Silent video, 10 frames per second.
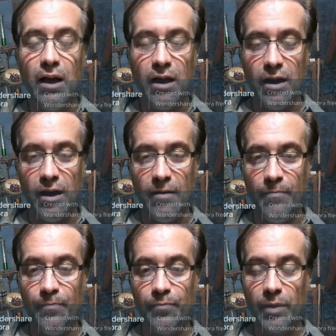
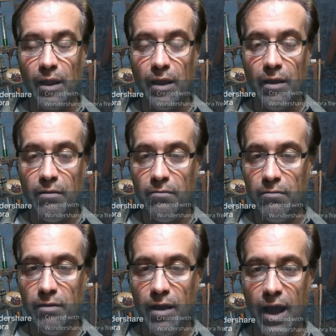And
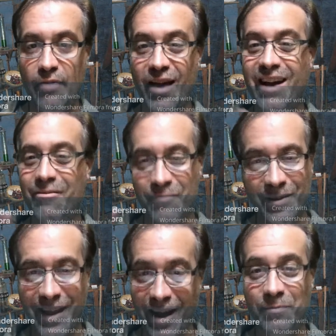that
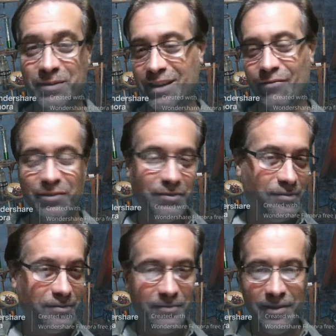really helps you have a
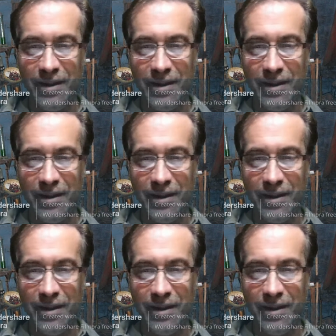little,